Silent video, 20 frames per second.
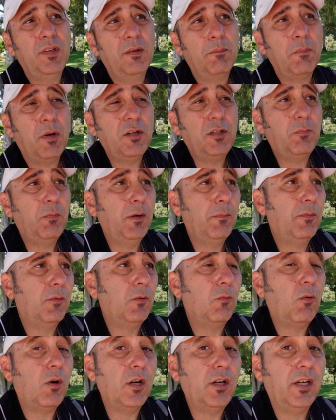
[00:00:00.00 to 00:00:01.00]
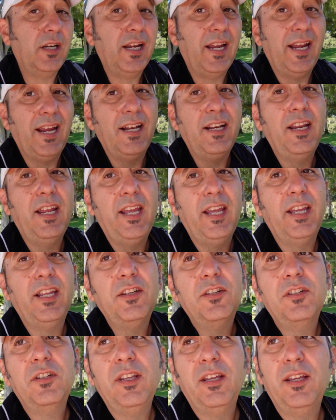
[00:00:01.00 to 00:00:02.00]
most people want to
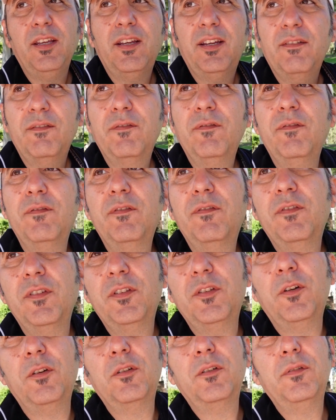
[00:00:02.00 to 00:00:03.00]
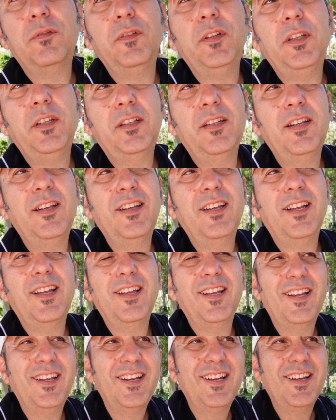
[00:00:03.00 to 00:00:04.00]
enhance their photography.
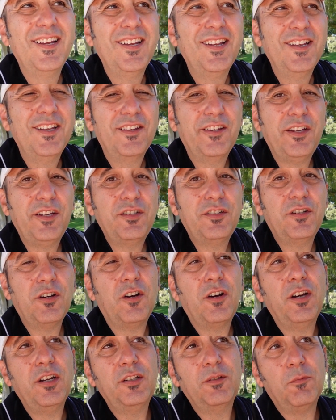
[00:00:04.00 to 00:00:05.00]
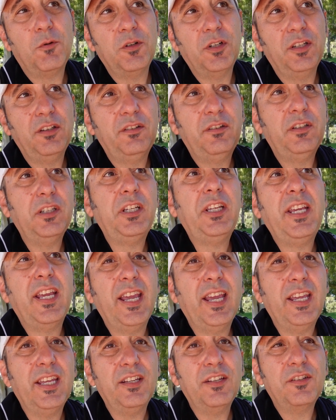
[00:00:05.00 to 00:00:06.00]
These guys want to
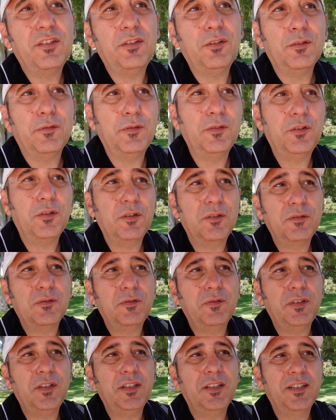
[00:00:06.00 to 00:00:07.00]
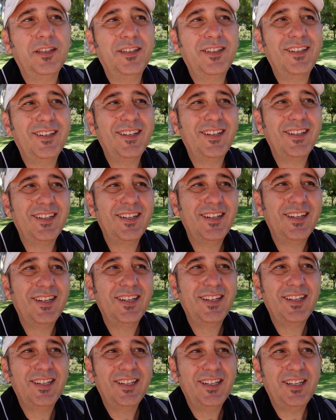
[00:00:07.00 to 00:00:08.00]
dehance your photography.
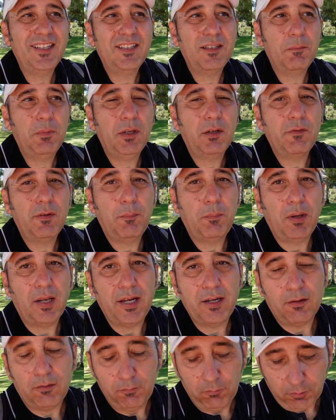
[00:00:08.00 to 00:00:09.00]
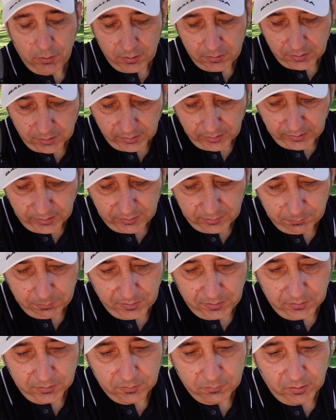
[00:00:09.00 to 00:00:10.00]
It's a bit of a play on words, I guess,
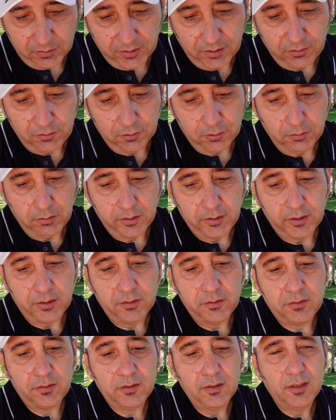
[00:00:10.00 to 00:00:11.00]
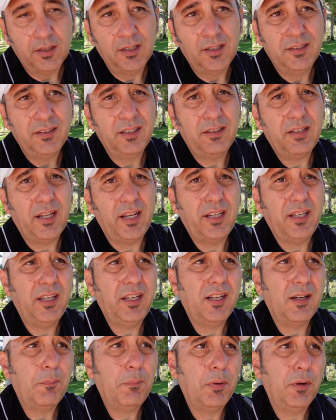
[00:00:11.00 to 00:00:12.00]
because what they're doing is they're
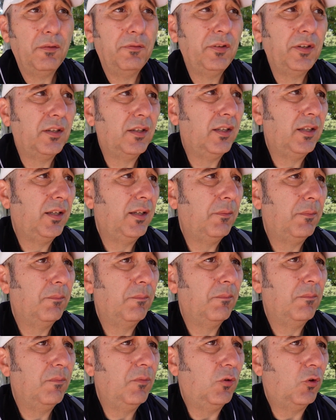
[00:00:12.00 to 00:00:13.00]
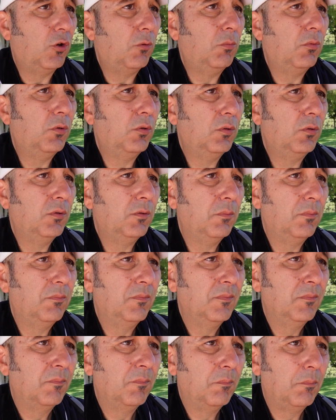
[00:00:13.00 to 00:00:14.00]
taking a perfectly normal,
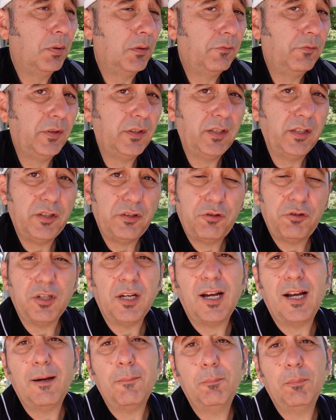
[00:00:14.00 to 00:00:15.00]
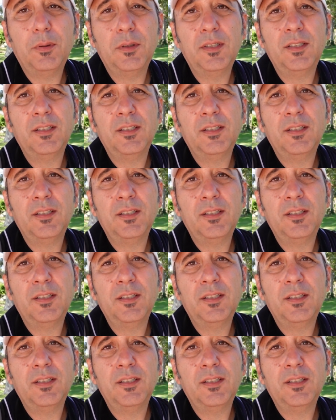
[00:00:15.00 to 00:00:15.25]
perfectly sharp